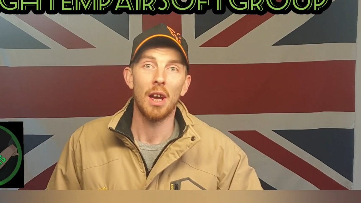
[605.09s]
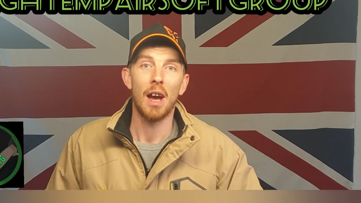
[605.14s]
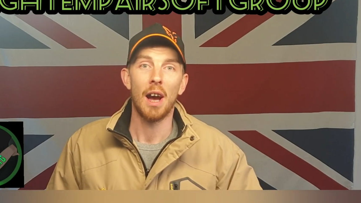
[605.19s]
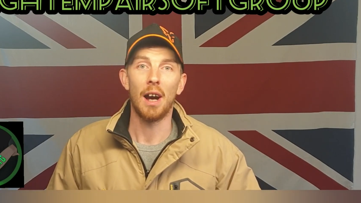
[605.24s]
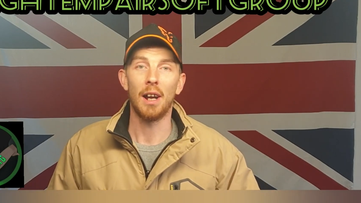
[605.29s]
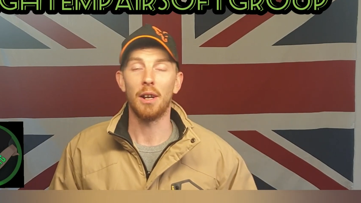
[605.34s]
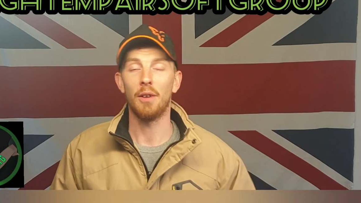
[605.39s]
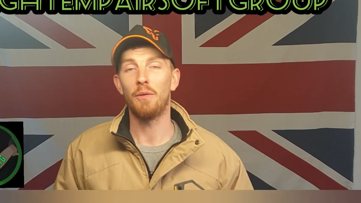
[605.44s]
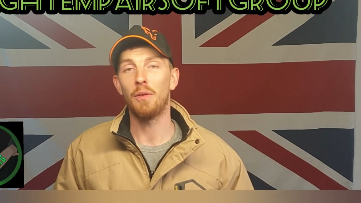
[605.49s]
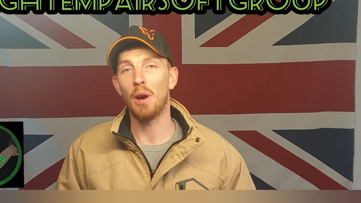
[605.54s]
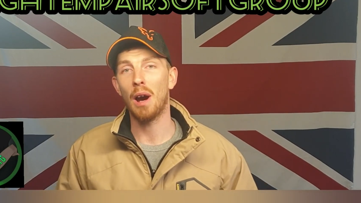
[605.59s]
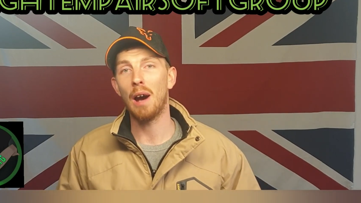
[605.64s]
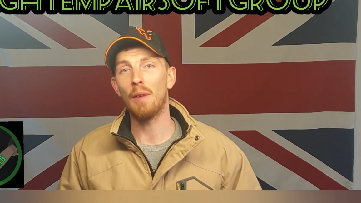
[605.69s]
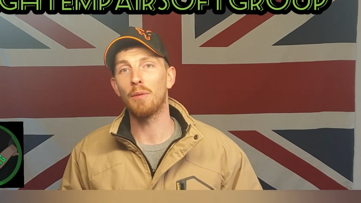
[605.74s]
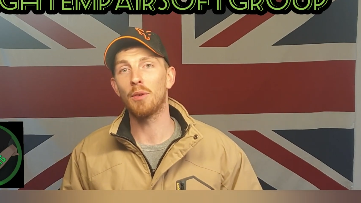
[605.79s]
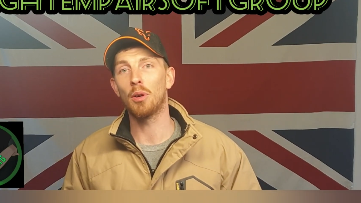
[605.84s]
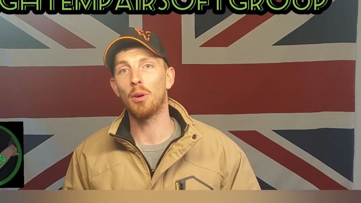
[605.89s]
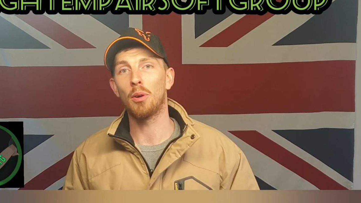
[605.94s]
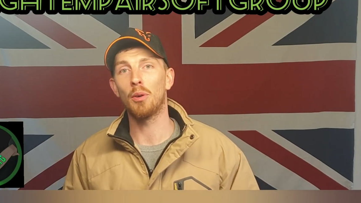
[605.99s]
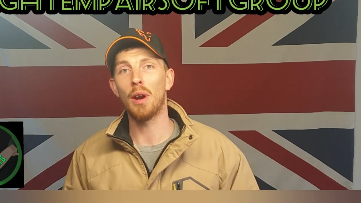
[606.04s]
and if you
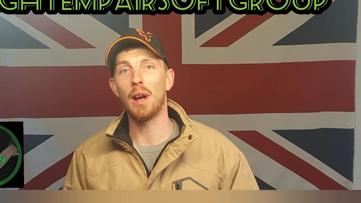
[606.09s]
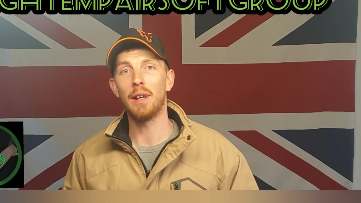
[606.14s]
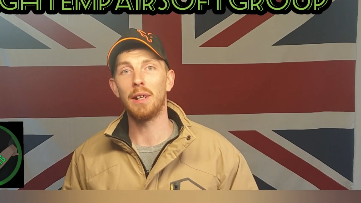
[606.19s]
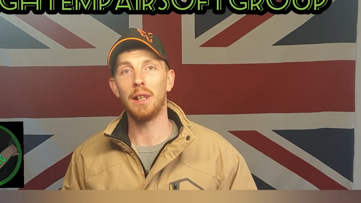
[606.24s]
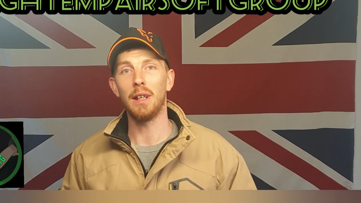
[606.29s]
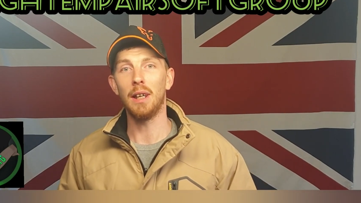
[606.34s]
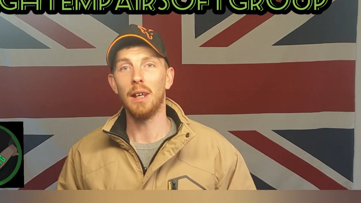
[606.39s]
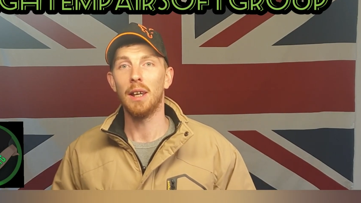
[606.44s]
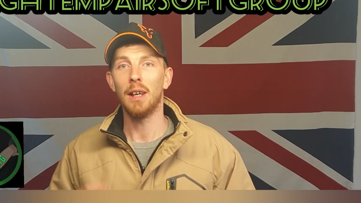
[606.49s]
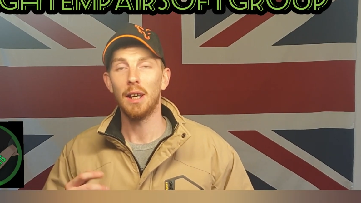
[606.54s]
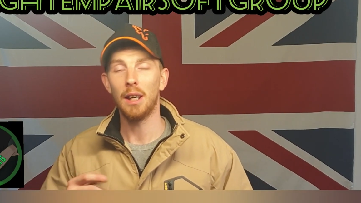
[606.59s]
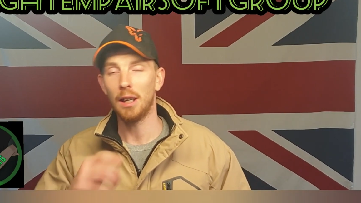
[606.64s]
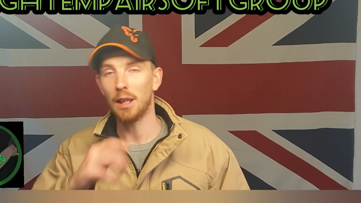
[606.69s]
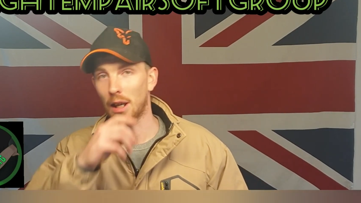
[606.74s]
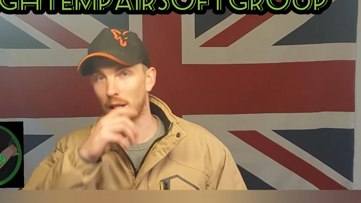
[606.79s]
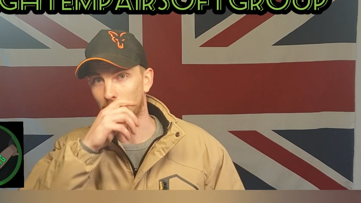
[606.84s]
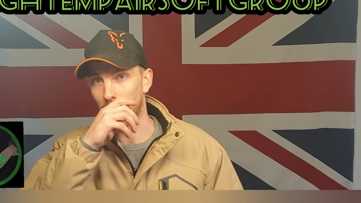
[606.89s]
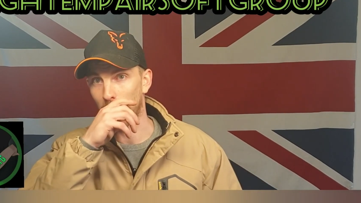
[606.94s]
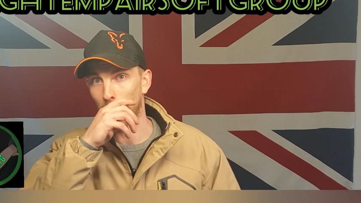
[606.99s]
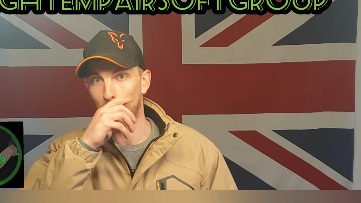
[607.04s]
haven't already, hit
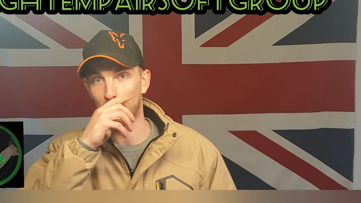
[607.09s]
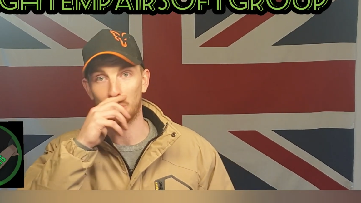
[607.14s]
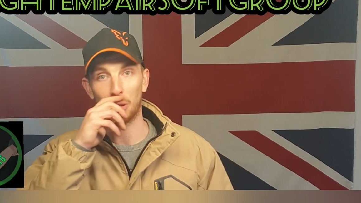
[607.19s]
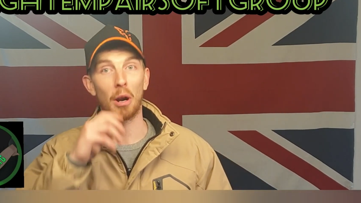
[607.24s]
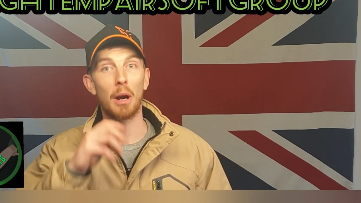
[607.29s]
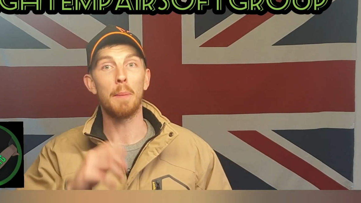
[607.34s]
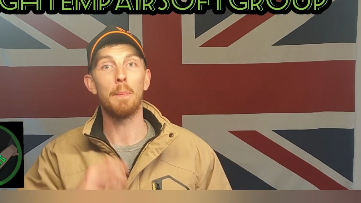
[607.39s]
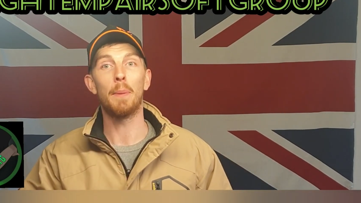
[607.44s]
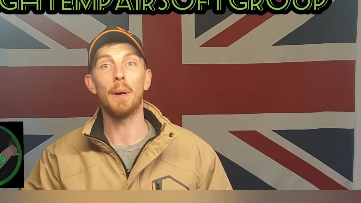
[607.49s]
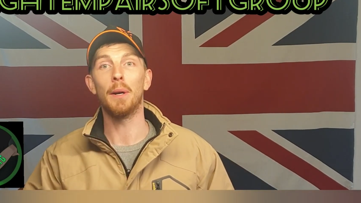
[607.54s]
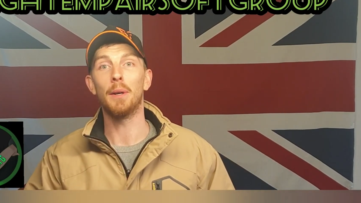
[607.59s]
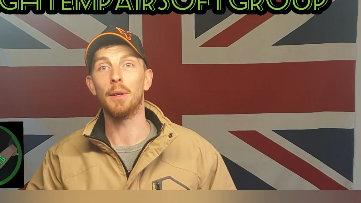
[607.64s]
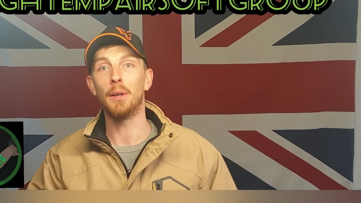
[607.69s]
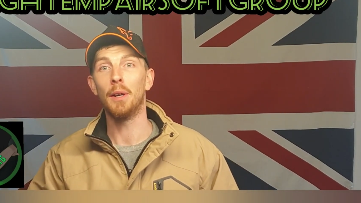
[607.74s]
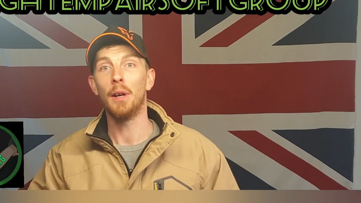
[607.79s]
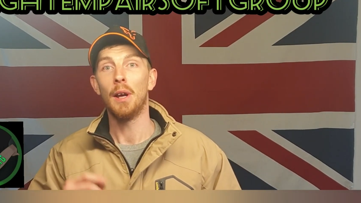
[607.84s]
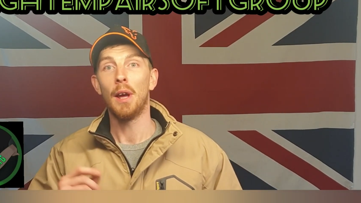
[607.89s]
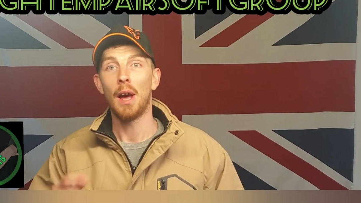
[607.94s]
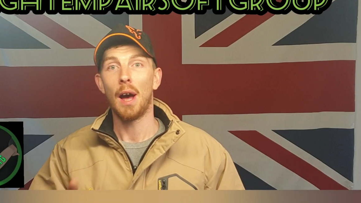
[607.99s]
that subscribe button